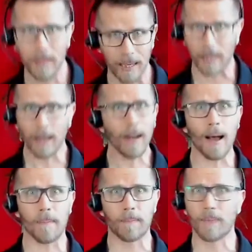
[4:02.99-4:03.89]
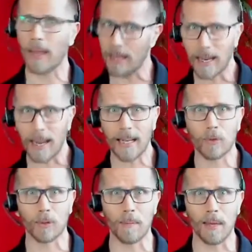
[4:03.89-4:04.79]
to get up and
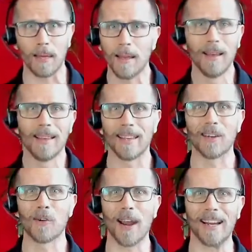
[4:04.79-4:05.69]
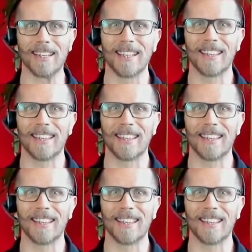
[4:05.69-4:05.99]
dance with me, then great.